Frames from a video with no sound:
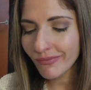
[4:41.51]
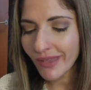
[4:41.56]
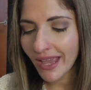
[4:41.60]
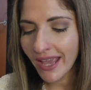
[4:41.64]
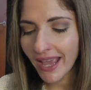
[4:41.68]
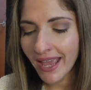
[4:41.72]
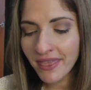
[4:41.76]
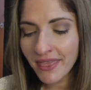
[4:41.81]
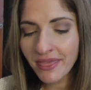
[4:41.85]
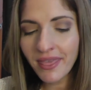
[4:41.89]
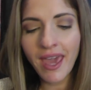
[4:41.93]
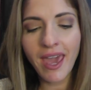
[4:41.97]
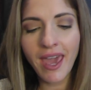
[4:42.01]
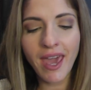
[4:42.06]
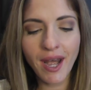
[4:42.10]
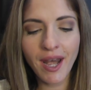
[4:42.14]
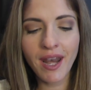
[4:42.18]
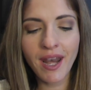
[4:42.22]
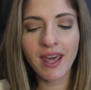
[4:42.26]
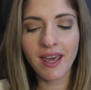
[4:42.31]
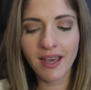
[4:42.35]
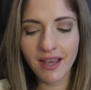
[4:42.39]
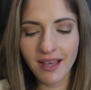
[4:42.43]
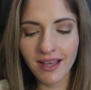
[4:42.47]
And
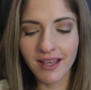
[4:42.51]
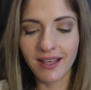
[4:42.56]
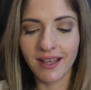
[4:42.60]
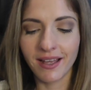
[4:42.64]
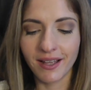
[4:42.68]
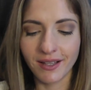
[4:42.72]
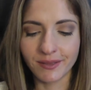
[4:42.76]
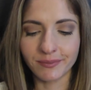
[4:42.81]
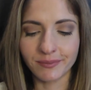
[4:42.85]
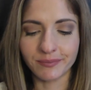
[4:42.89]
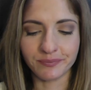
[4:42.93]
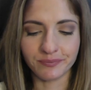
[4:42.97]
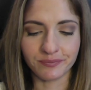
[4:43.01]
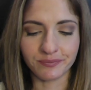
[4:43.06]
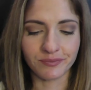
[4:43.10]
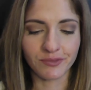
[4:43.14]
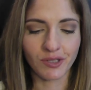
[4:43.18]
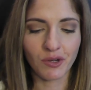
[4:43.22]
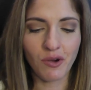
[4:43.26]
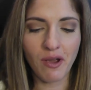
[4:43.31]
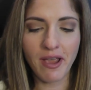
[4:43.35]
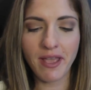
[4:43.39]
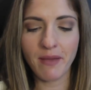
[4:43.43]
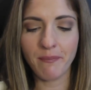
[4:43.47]
then, um,
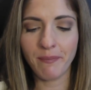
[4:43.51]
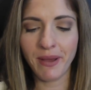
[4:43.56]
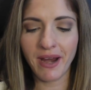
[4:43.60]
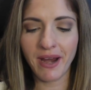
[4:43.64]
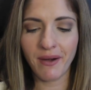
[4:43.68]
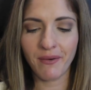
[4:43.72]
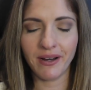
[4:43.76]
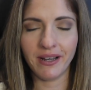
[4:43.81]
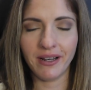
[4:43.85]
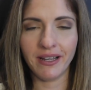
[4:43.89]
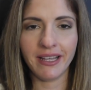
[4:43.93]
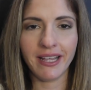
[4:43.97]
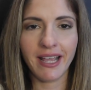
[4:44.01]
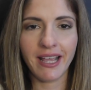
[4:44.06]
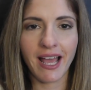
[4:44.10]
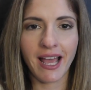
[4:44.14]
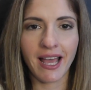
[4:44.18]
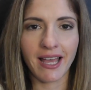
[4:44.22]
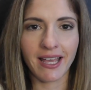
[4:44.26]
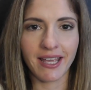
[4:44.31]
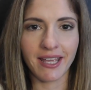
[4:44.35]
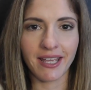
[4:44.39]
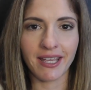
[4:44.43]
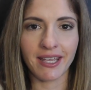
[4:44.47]
quite apparently,
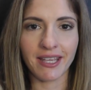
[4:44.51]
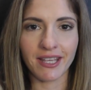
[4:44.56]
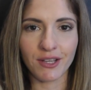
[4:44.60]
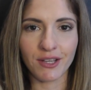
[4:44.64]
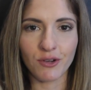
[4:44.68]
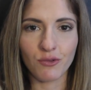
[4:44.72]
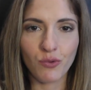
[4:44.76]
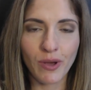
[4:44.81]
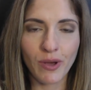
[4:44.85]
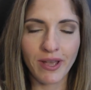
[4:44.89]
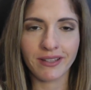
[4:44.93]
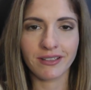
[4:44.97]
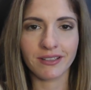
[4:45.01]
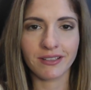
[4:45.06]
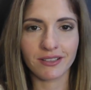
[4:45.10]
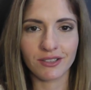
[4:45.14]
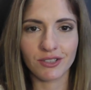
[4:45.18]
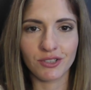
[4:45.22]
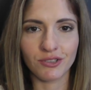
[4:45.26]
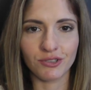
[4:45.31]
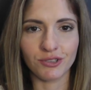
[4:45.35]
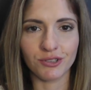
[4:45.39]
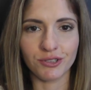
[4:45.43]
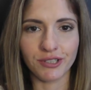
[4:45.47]
I went
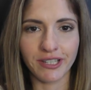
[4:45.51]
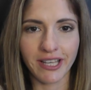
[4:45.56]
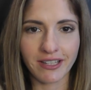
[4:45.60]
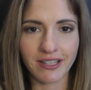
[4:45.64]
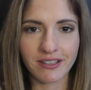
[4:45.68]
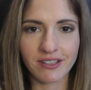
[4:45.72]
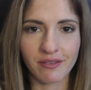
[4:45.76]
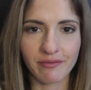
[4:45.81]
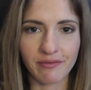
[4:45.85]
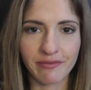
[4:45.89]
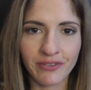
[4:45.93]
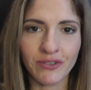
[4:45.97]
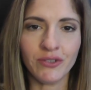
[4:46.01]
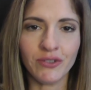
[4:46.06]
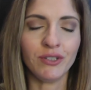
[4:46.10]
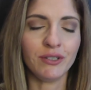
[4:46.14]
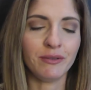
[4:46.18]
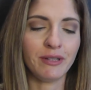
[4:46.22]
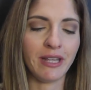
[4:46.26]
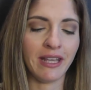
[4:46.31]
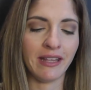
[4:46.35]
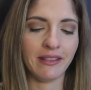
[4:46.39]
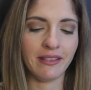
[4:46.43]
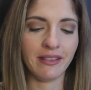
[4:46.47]
to get some
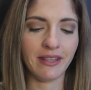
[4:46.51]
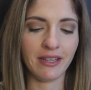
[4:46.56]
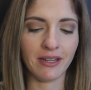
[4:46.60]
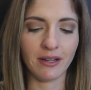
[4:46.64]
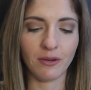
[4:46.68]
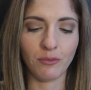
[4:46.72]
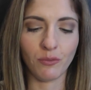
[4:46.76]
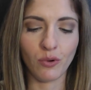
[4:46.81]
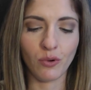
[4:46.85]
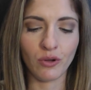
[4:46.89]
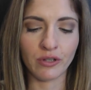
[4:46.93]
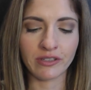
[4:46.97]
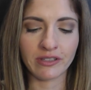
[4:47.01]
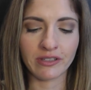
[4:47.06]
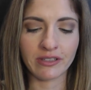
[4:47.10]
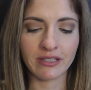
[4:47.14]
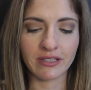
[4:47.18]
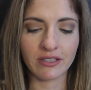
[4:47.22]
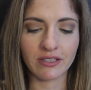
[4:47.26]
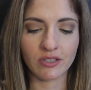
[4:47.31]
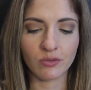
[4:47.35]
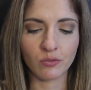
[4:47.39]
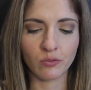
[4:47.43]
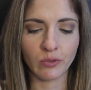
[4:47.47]
food and there was
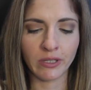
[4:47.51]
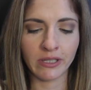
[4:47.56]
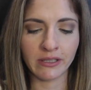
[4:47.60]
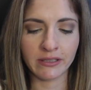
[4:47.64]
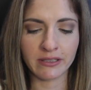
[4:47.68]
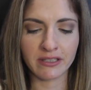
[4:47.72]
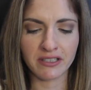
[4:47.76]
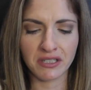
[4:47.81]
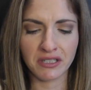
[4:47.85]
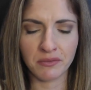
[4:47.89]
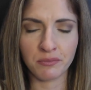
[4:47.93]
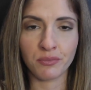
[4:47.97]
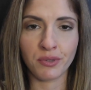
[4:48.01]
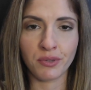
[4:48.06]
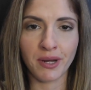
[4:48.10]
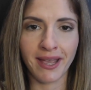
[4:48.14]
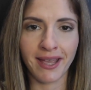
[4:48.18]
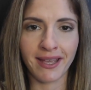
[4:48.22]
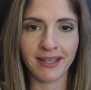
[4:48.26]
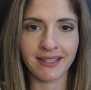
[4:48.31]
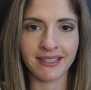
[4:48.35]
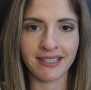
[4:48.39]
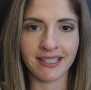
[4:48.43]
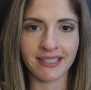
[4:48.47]
this really cheap
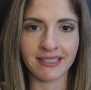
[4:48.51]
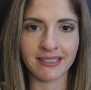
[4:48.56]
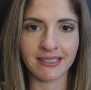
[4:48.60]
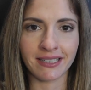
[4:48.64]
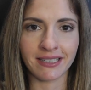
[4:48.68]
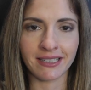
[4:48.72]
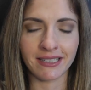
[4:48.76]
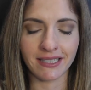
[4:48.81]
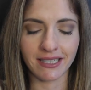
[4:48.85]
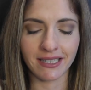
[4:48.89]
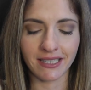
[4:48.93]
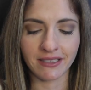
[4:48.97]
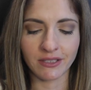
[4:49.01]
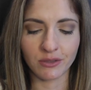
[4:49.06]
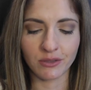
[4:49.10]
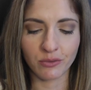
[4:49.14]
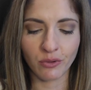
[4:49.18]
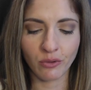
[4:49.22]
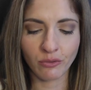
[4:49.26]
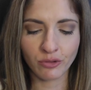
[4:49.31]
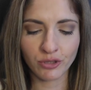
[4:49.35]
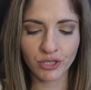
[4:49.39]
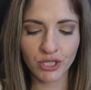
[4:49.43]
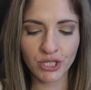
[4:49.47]
brand at the, at the
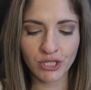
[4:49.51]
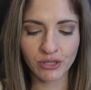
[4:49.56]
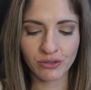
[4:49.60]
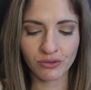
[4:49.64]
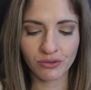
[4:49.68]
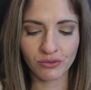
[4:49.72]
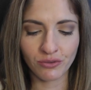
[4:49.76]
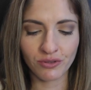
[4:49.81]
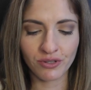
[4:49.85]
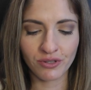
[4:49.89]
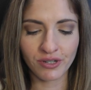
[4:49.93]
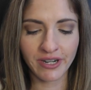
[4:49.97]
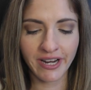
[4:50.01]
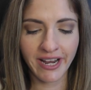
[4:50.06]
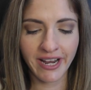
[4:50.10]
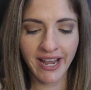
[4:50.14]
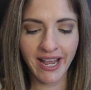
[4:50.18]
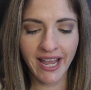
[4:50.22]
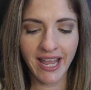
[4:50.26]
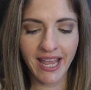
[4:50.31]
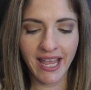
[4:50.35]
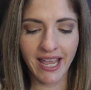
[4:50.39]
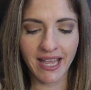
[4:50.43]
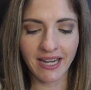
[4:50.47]
grocery store
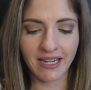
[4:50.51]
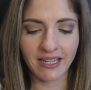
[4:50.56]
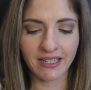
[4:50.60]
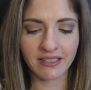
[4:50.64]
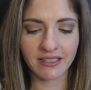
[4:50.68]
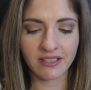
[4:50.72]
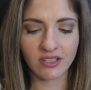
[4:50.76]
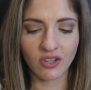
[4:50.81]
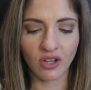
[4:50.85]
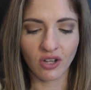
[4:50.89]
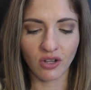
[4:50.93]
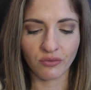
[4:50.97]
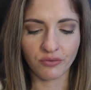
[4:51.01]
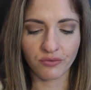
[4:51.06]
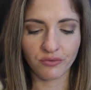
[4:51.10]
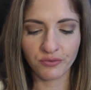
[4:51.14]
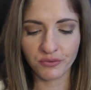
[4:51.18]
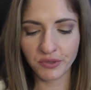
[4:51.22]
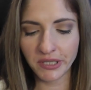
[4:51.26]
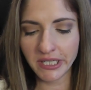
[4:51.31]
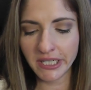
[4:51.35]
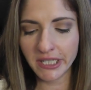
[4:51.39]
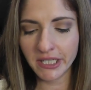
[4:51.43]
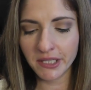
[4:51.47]
and it is called
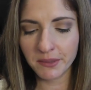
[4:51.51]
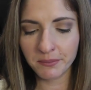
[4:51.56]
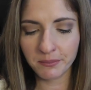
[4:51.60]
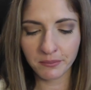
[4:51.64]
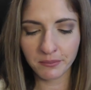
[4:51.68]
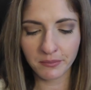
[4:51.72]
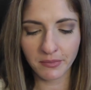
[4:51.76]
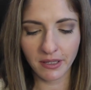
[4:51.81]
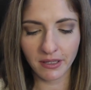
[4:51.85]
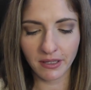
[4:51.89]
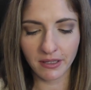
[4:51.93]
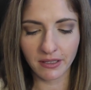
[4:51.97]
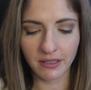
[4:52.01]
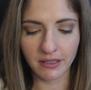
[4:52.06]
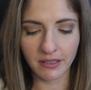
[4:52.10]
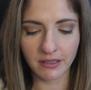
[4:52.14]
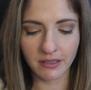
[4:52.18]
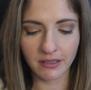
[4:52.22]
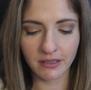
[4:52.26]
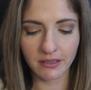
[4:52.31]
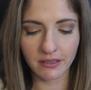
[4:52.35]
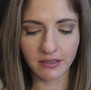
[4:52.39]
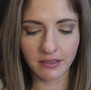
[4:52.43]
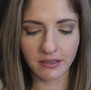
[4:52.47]
Freedom,
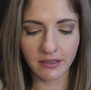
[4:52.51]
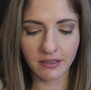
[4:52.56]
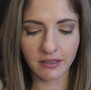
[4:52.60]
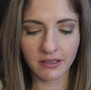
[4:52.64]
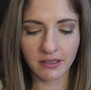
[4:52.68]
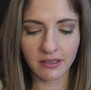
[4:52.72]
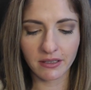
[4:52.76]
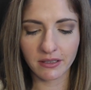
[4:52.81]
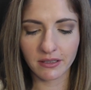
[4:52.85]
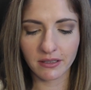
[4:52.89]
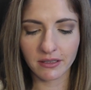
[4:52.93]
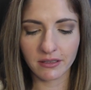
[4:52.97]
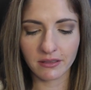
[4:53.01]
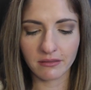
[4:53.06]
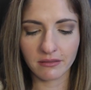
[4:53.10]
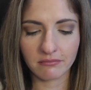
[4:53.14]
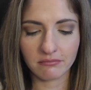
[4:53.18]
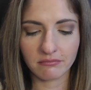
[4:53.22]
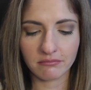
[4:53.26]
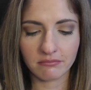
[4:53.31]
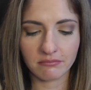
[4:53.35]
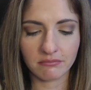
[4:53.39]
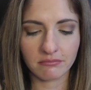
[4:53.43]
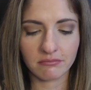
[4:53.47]
uh,
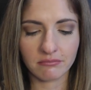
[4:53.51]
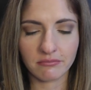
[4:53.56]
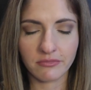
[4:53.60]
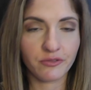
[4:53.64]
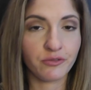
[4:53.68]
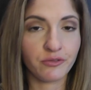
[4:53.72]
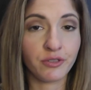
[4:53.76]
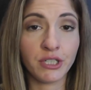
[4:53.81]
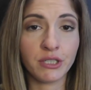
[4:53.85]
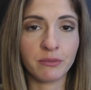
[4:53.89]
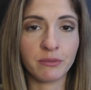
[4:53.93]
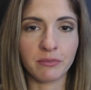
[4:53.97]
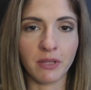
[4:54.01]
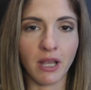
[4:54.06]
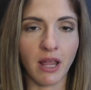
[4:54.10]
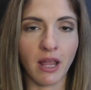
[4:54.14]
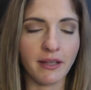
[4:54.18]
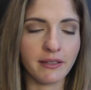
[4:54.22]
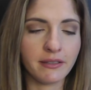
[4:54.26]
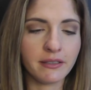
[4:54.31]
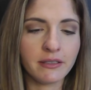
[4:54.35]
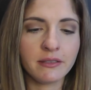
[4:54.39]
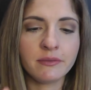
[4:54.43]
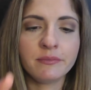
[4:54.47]
Freedom
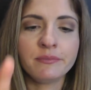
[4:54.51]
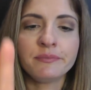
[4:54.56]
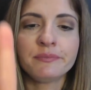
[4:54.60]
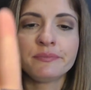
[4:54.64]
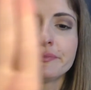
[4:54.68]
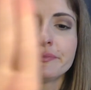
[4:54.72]
London.